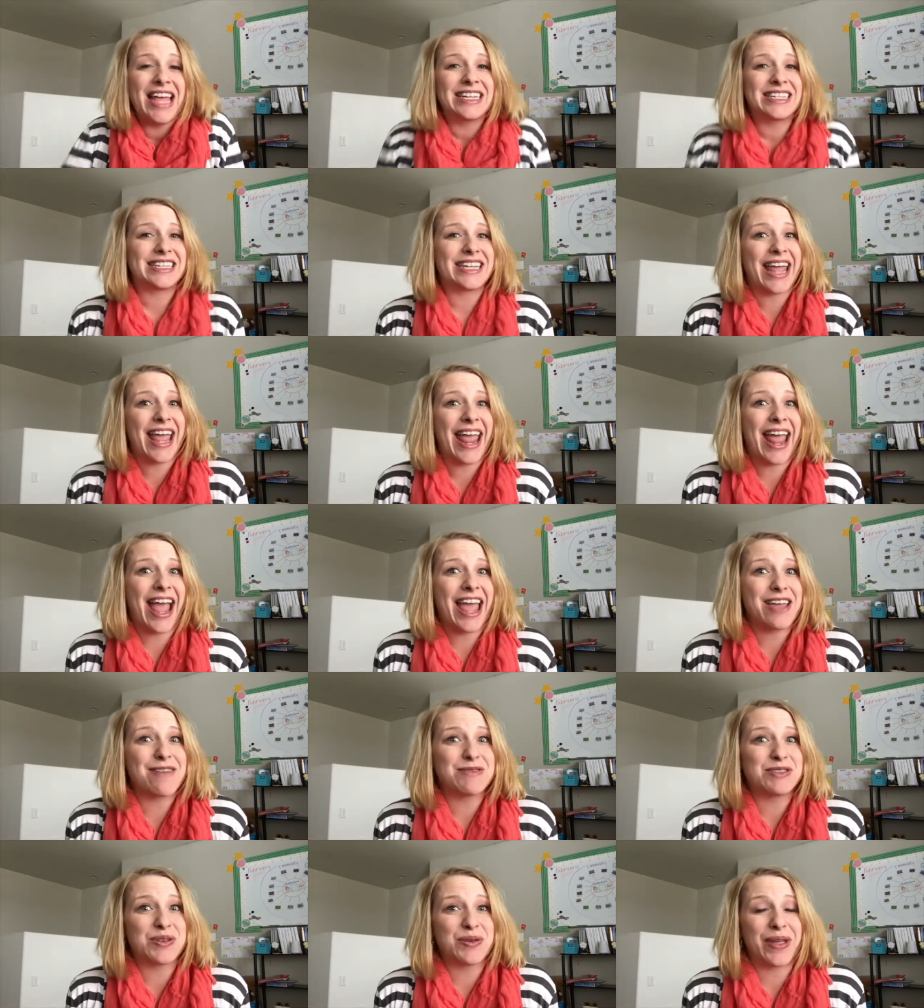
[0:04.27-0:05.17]
Today I
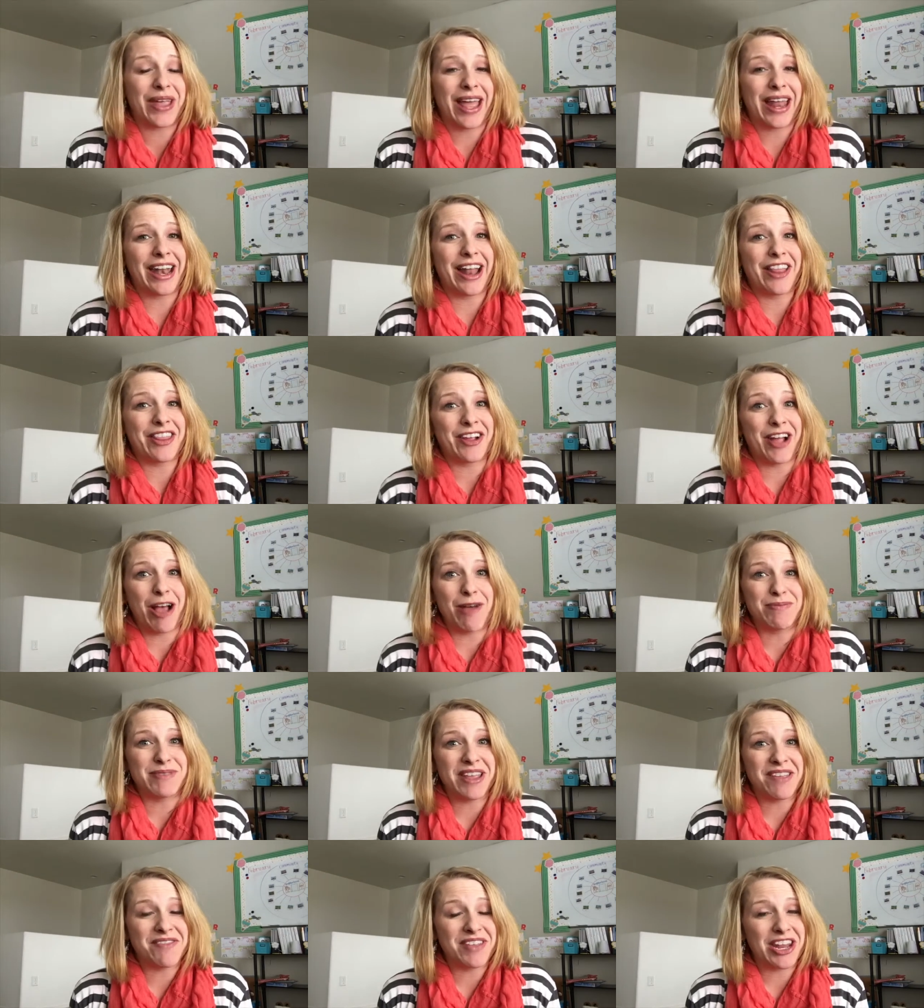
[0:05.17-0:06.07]
am doing another
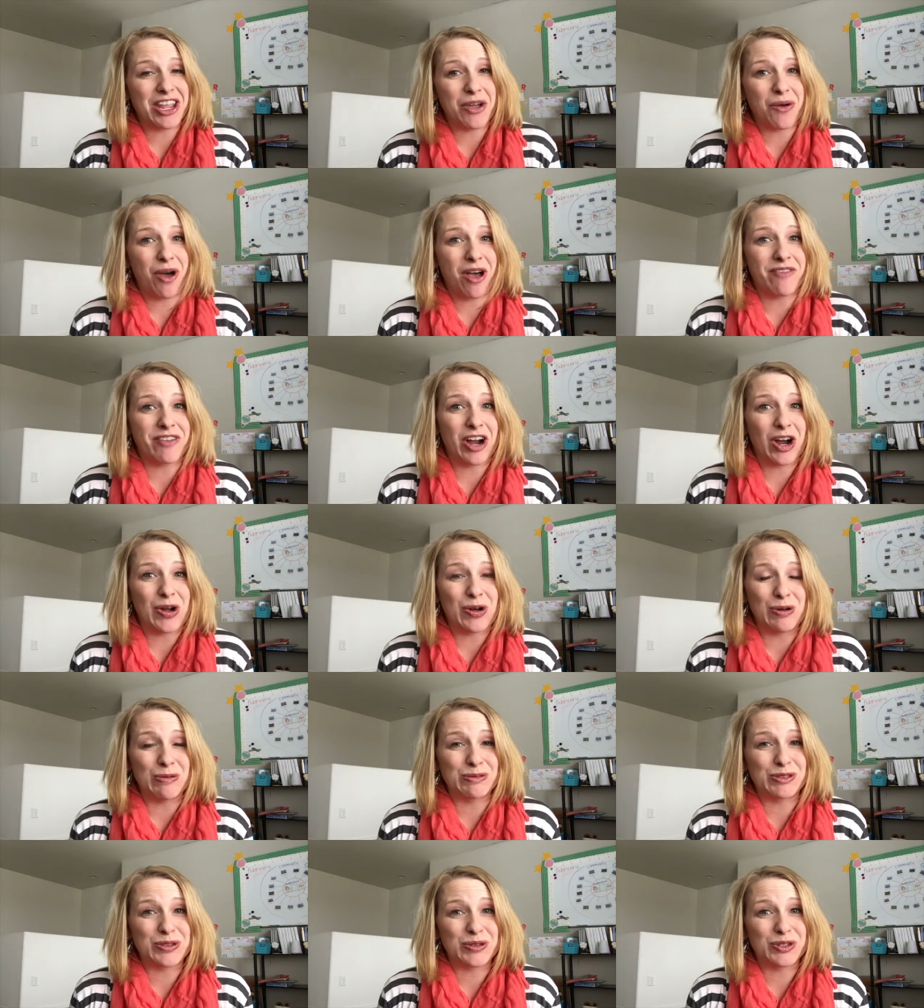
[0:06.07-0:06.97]
update video of our
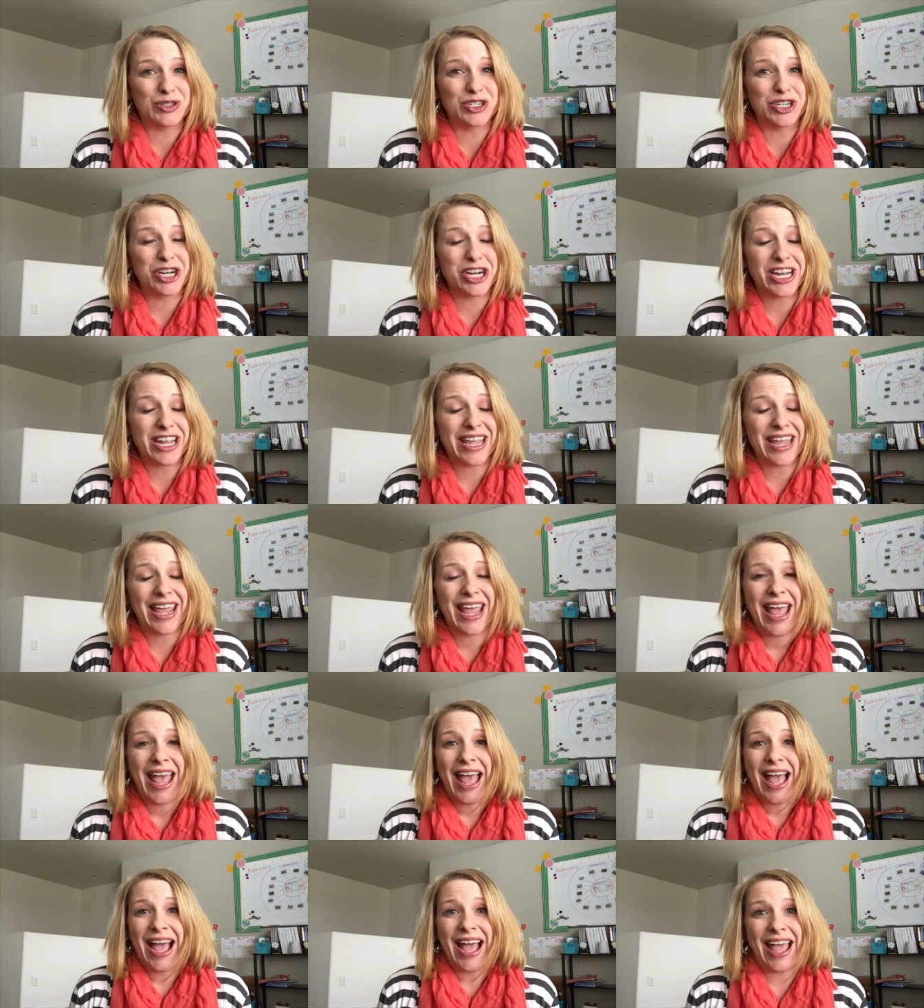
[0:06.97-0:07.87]
homeschool journey,
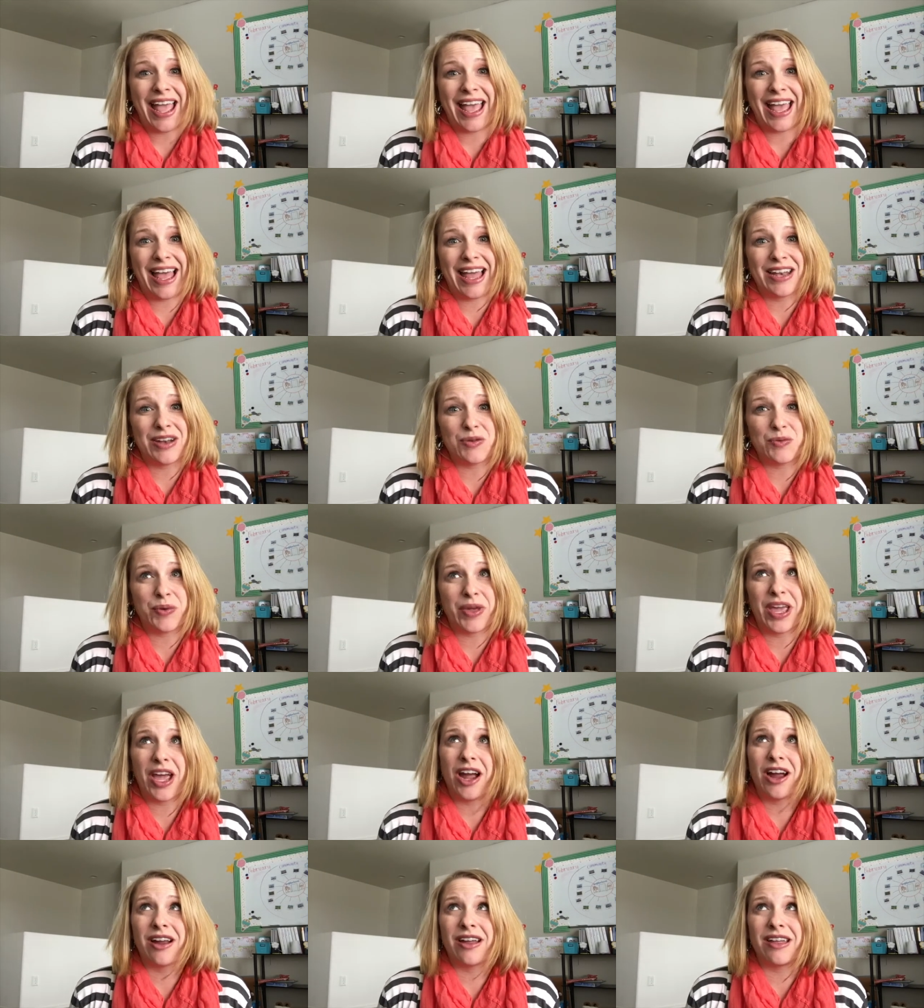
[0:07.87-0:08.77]
and
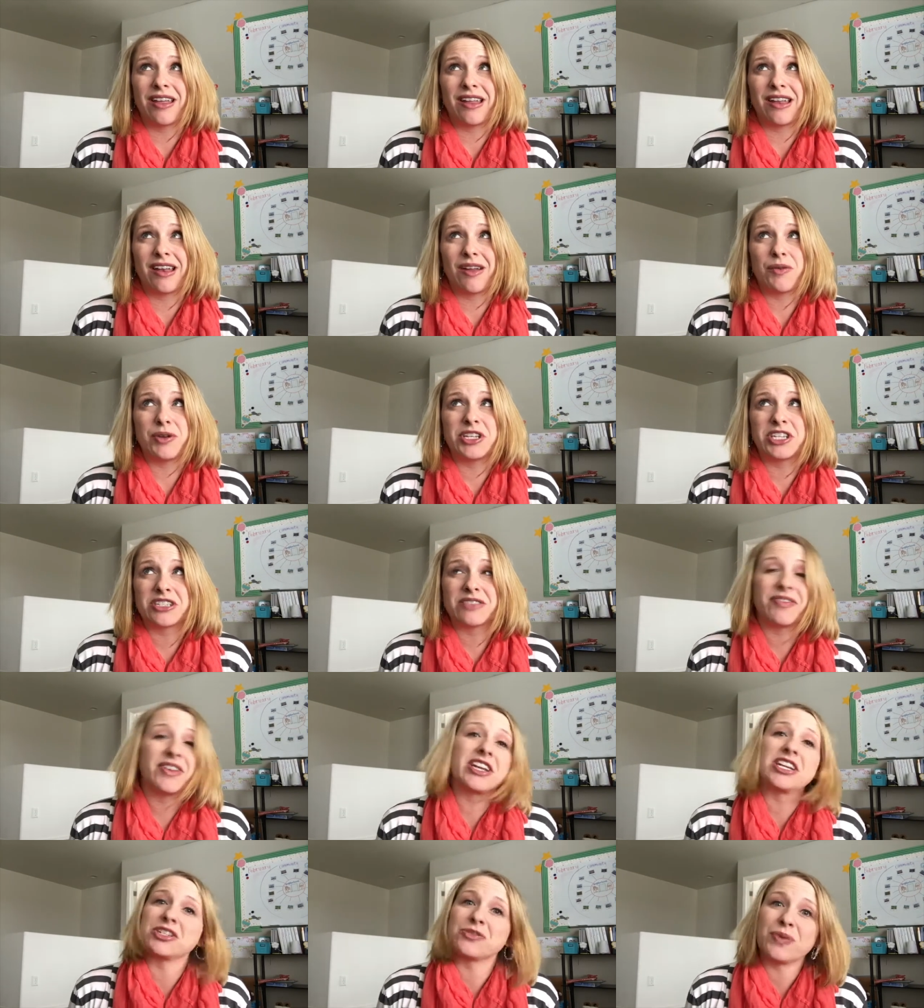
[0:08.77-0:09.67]
we just
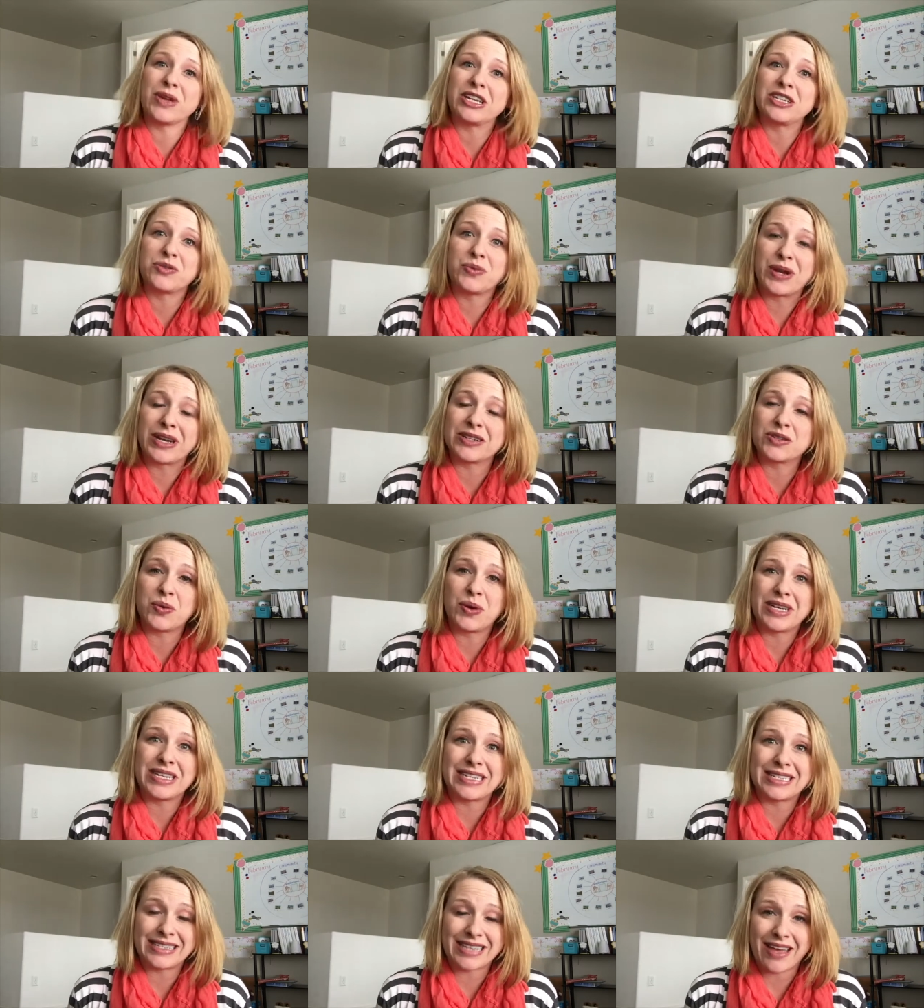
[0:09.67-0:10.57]
finished week
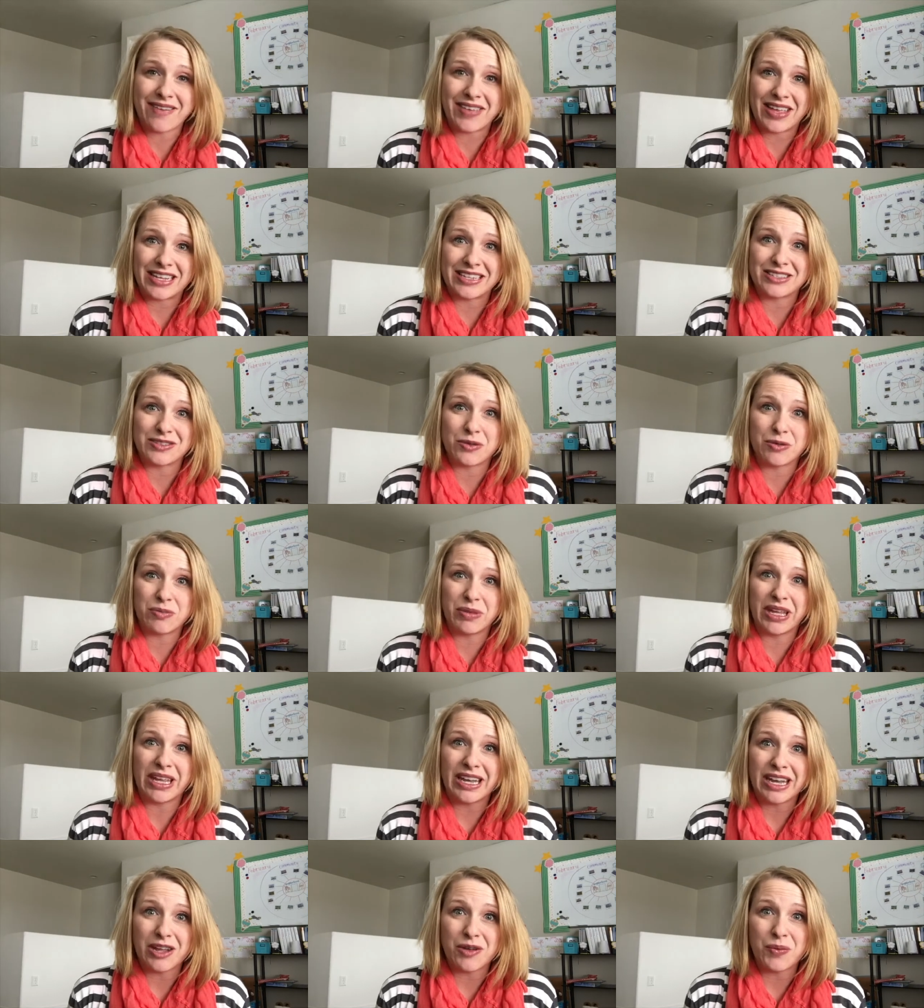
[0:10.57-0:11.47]
27, so we're
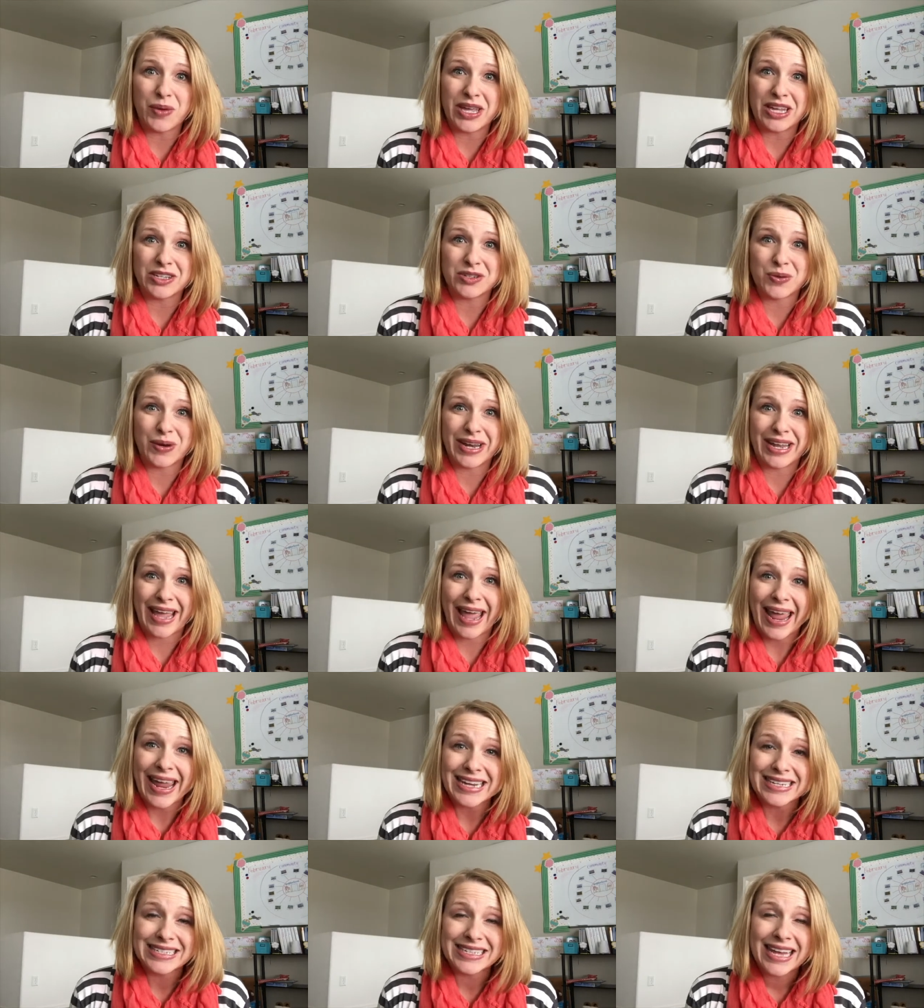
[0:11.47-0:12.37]
beginning week
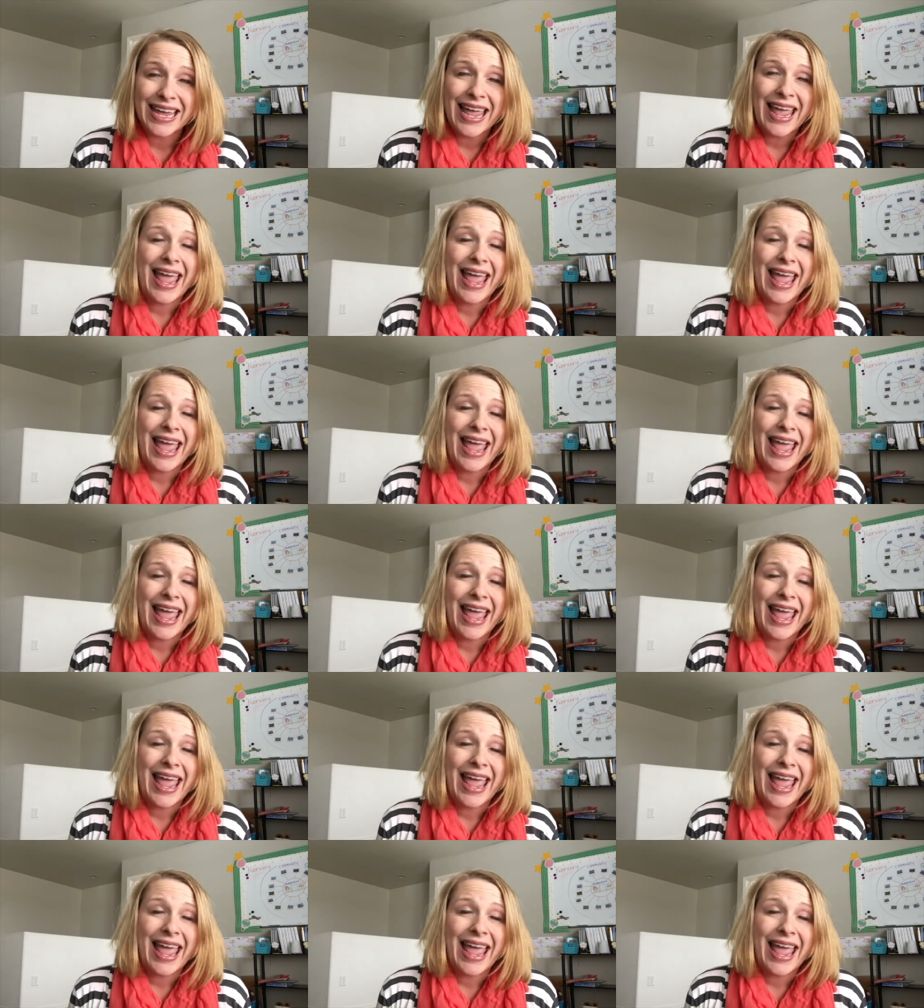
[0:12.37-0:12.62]
28.